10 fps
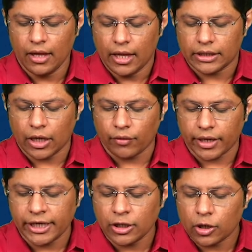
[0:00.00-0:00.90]
Now,
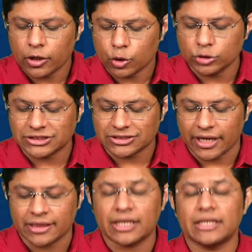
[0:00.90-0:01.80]
in order to
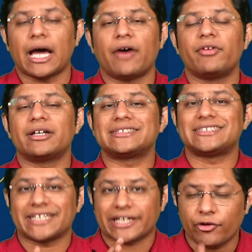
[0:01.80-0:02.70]
strengthen our
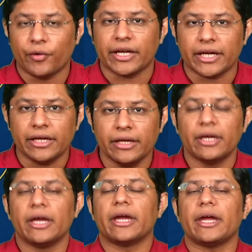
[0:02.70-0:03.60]
security,
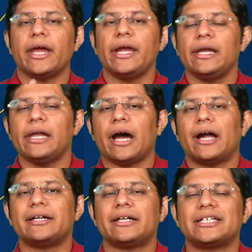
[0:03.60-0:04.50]
India
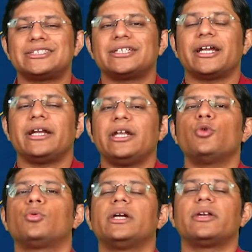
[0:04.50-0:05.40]
tested
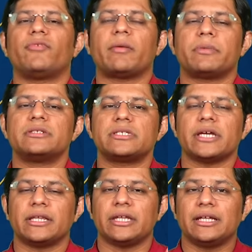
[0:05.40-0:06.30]
nuclear weapons
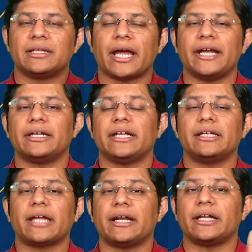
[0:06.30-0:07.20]
in the
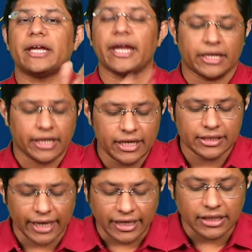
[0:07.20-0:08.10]
1998. In
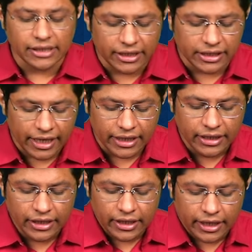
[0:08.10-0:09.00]
1998,
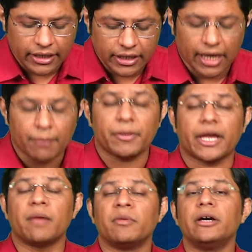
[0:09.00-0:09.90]
India
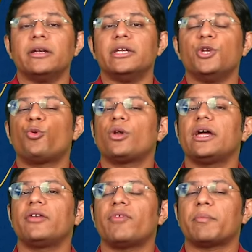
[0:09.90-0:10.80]
became a
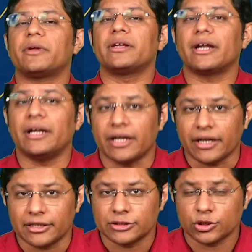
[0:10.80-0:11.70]
nuclear weapon country.
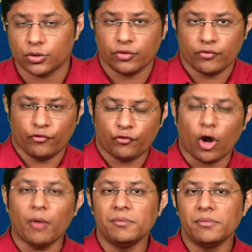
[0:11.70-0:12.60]
So, from